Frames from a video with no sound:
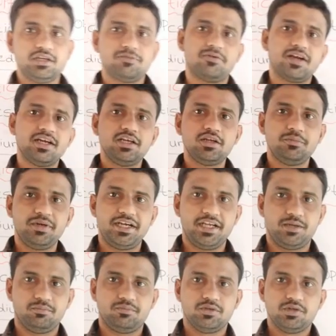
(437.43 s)
different
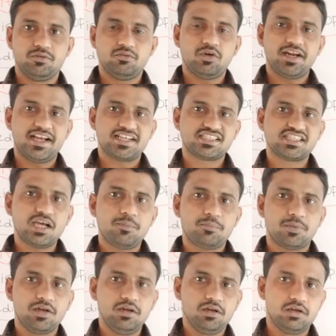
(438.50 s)
medium. For
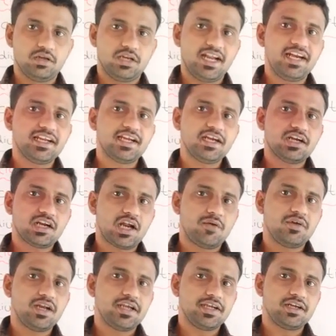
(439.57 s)
example, light can
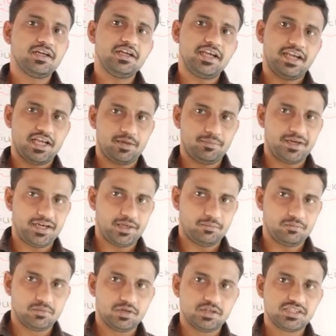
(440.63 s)
travel in an air
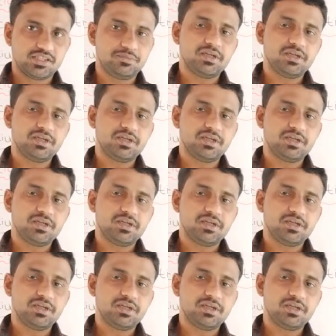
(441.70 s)
medium.